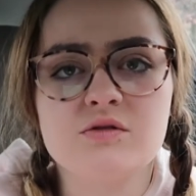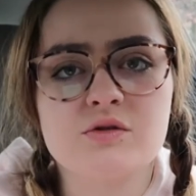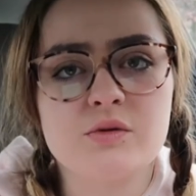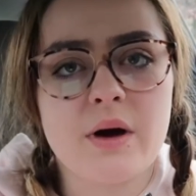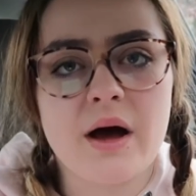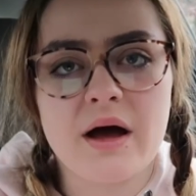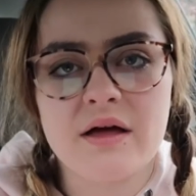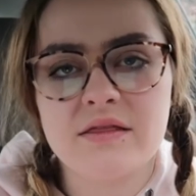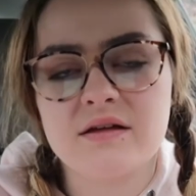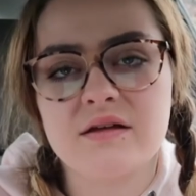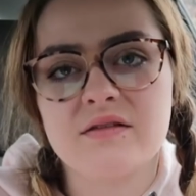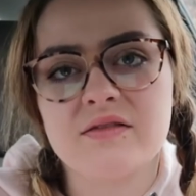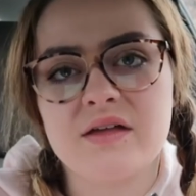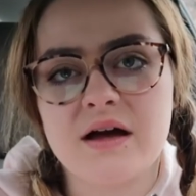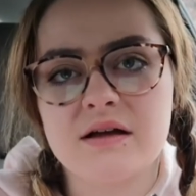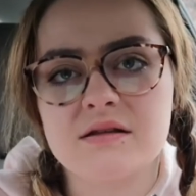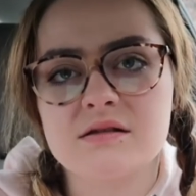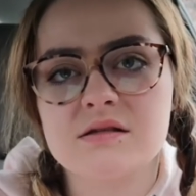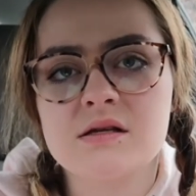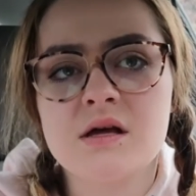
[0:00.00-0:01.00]
So I think
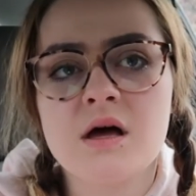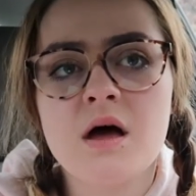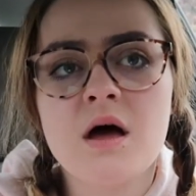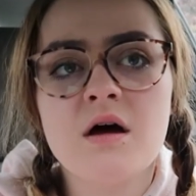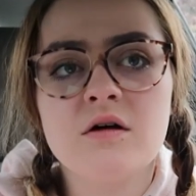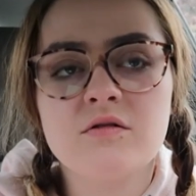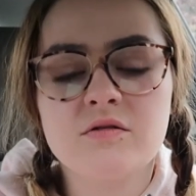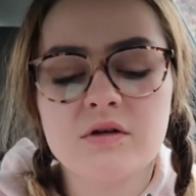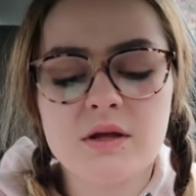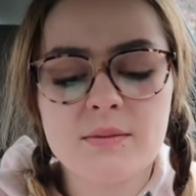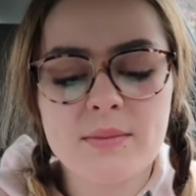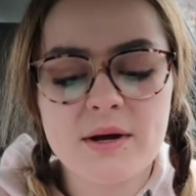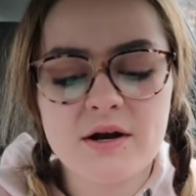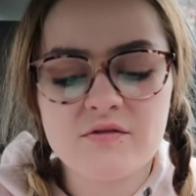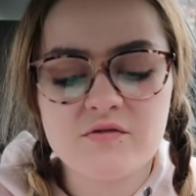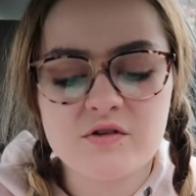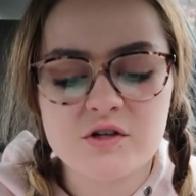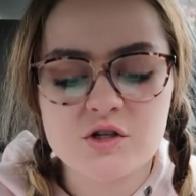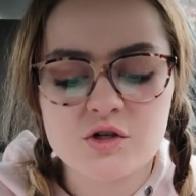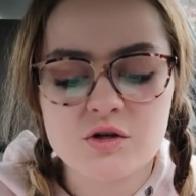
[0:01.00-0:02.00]
that's really
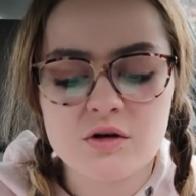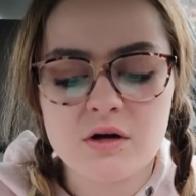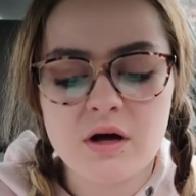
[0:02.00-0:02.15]
beneficial.